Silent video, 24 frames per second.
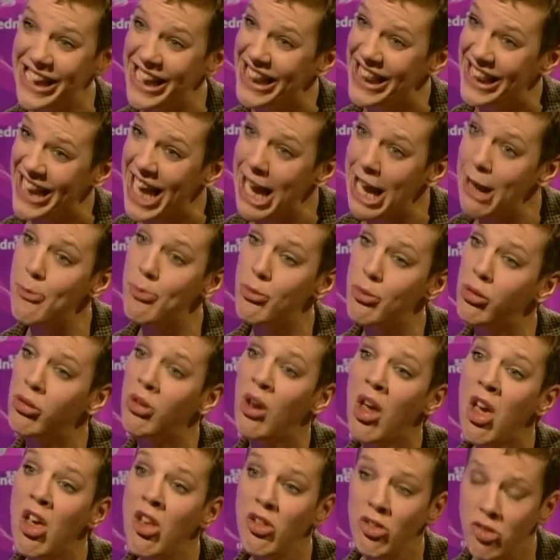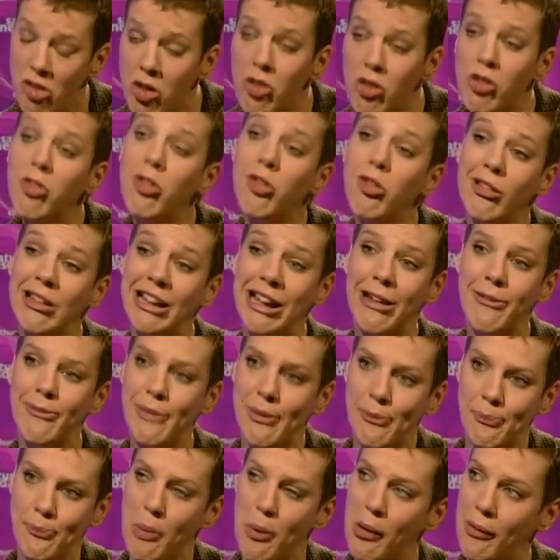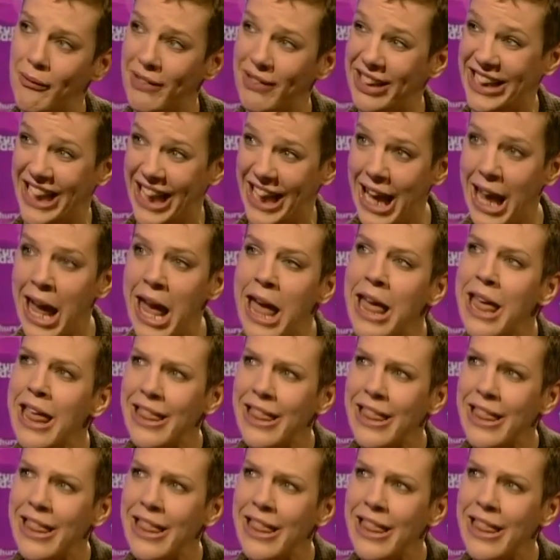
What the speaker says: disabled children live in poverty.